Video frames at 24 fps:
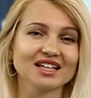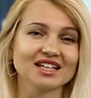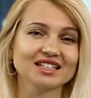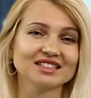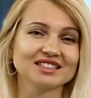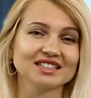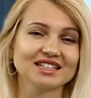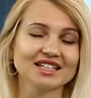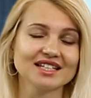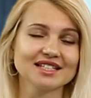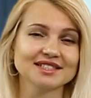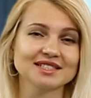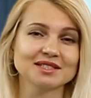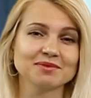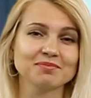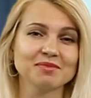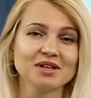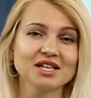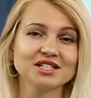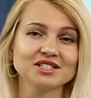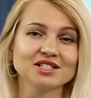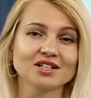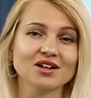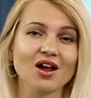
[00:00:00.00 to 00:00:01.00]
at its
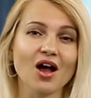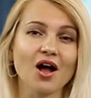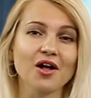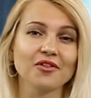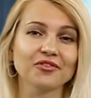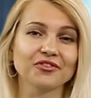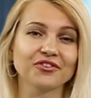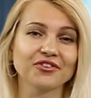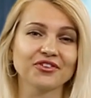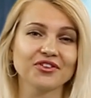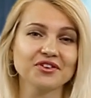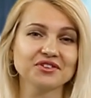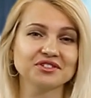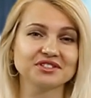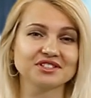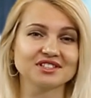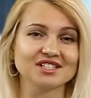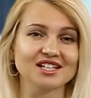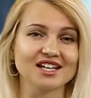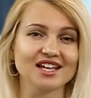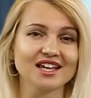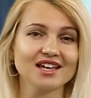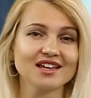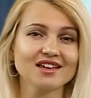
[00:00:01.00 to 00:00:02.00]
meeting on
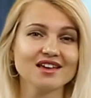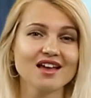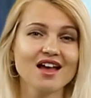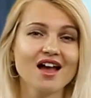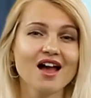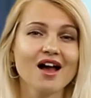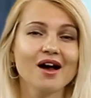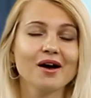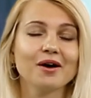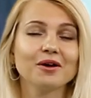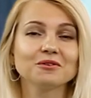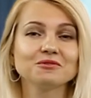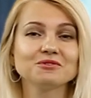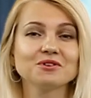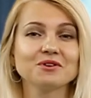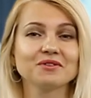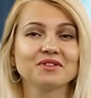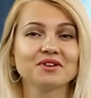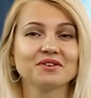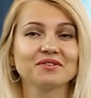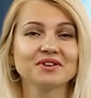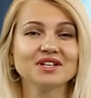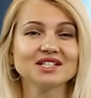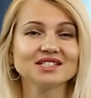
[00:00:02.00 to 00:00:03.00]
Thursday,
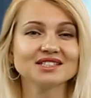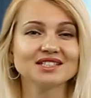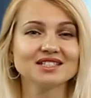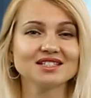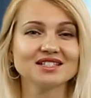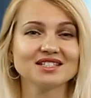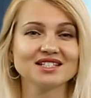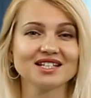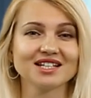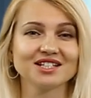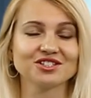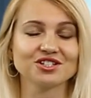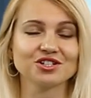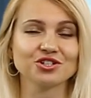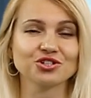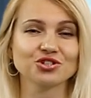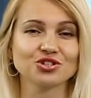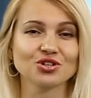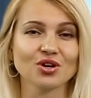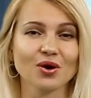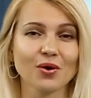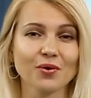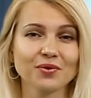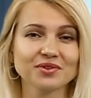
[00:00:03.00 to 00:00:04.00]
although the recent data
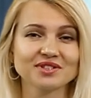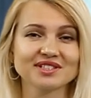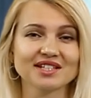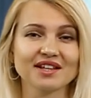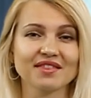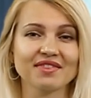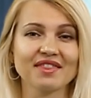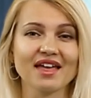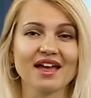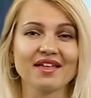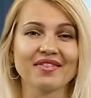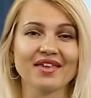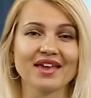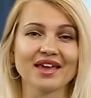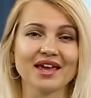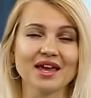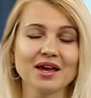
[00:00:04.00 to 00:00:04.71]
shows that the